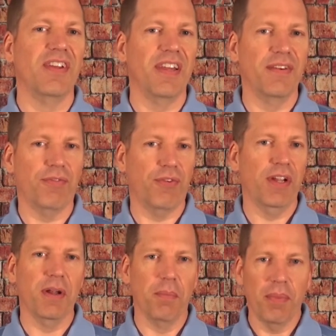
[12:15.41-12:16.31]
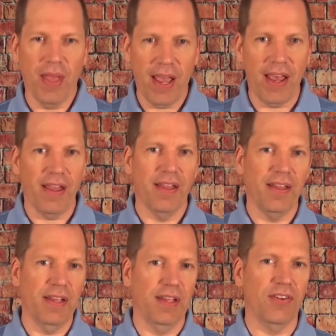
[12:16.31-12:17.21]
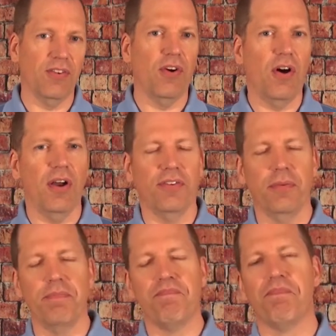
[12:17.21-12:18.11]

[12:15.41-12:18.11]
in freedom. That is awesome.